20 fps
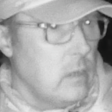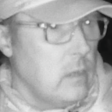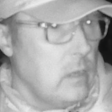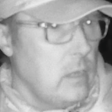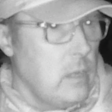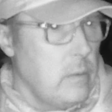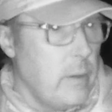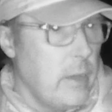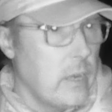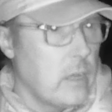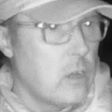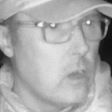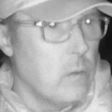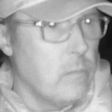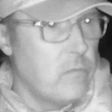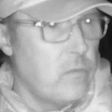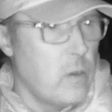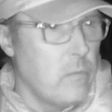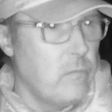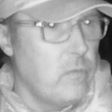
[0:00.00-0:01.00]
and you might have
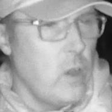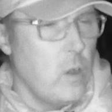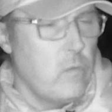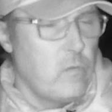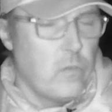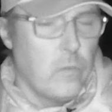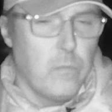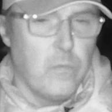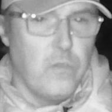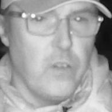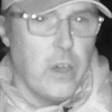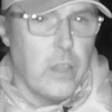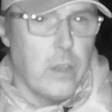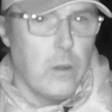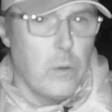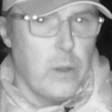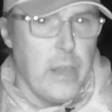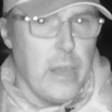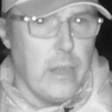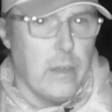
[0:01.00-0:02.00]
come from from further
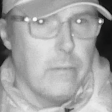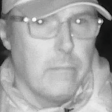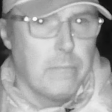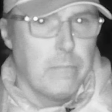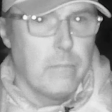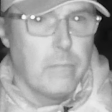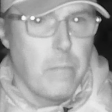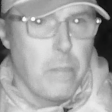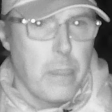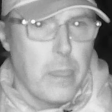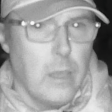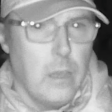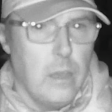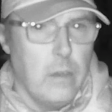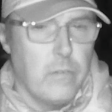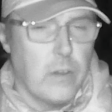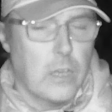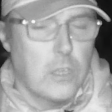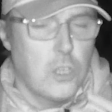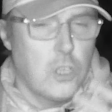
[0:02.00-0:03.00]
away.
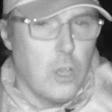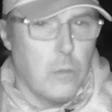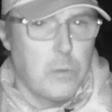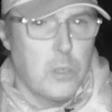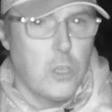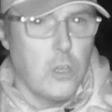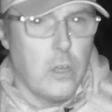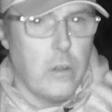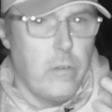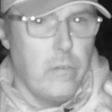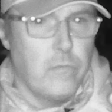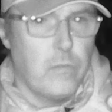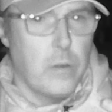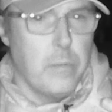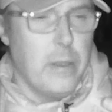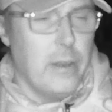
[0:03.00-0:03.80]
If I can stop stuttering for a